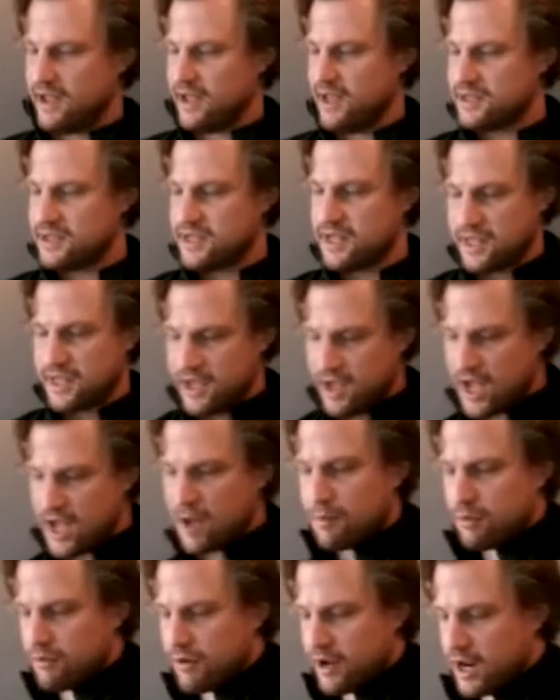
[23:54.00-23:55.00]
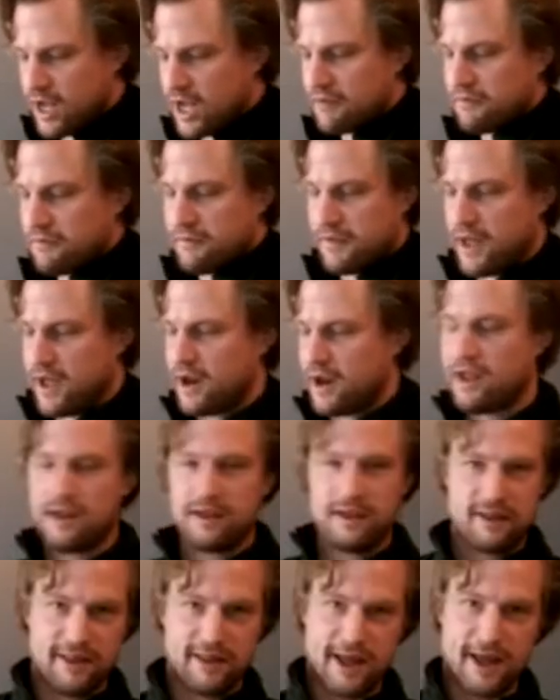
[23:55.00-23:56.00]
is that they operate off of that,
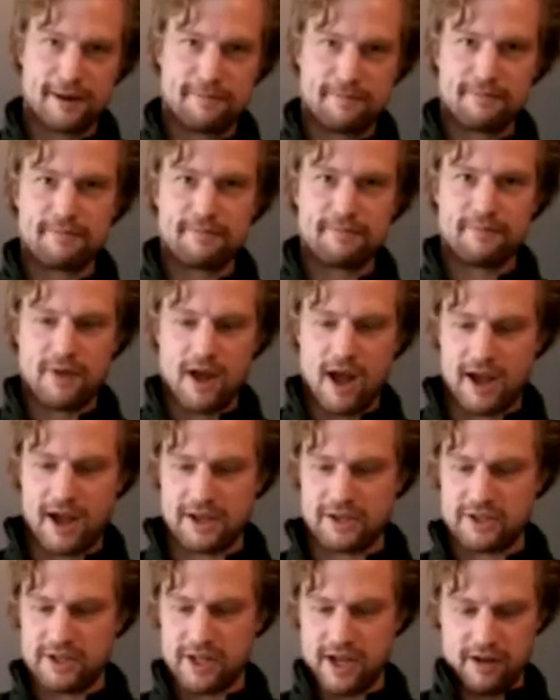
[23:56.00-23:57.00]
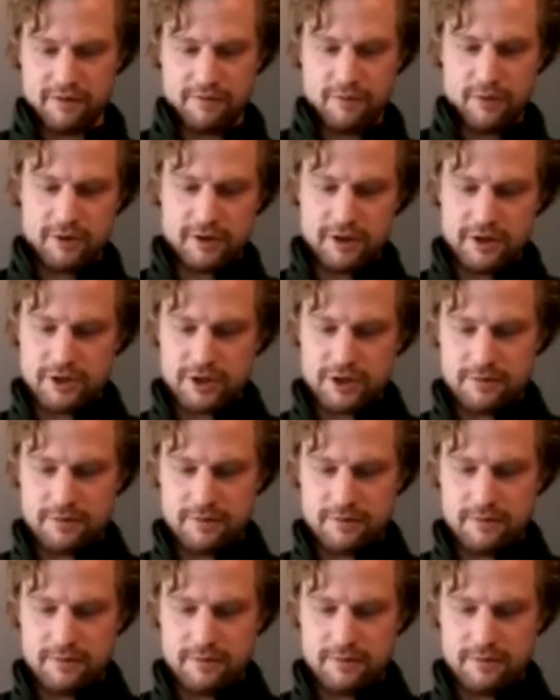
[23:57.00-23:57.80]
that high static voltage.